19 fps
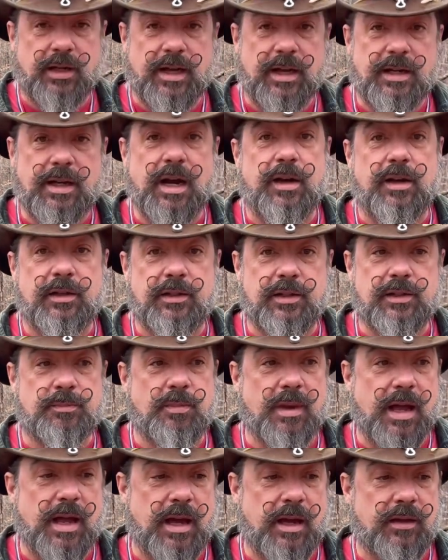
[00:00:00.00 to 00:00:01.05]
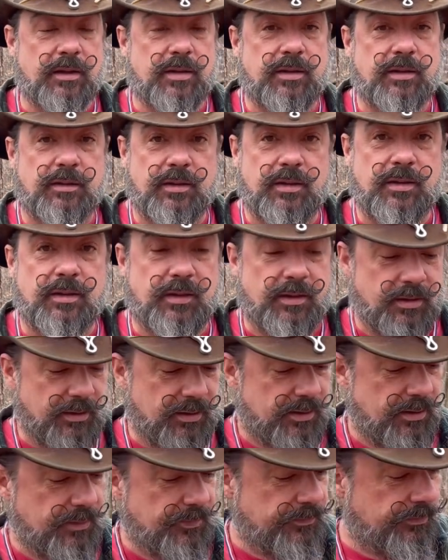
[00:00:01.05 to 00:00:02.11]
I carry this bag
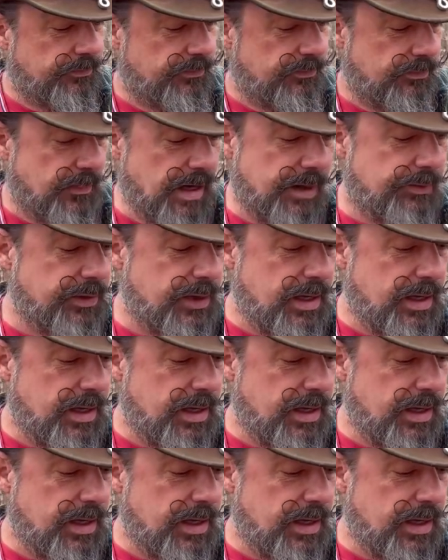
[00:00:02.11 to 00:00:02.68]
every